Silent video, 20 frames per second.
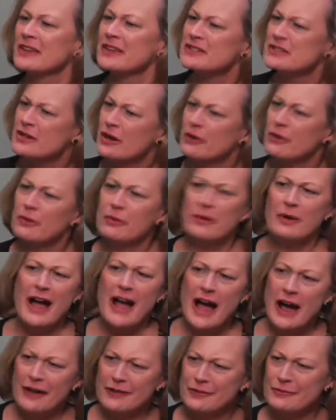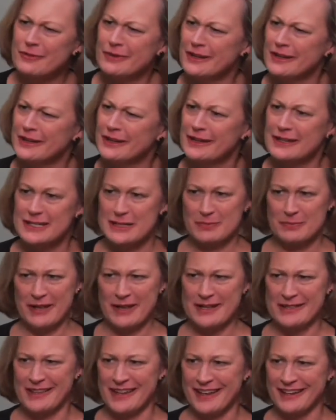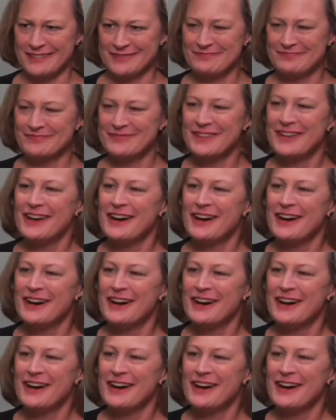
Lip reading: So how do we explain that?